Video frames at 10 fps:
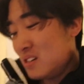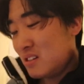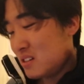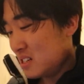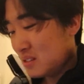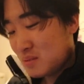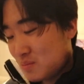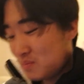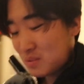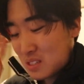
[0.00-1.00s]
All right,
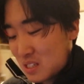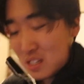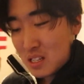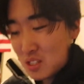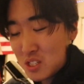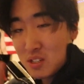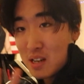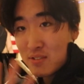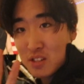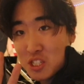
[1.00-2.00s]
I'll see you after the